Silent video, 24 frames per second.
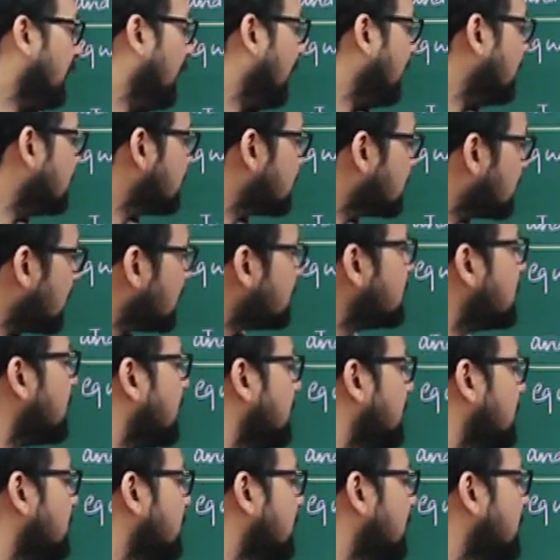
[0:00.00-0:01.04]
In such
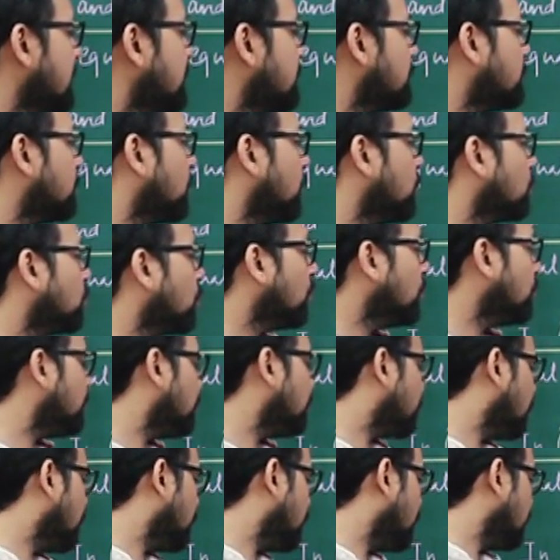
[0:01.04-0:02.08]
cases,
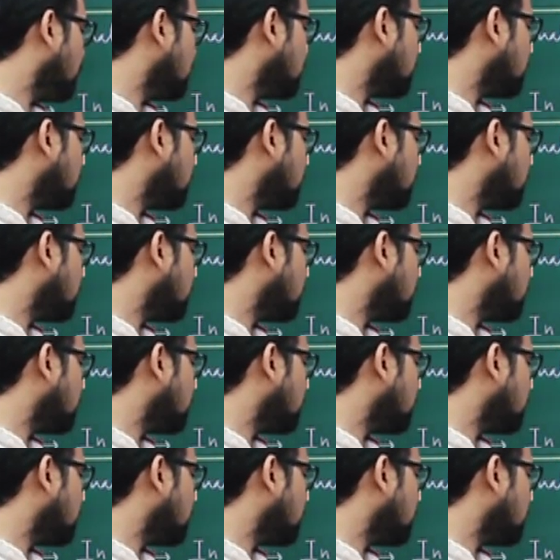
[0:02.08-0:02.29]
proton-proton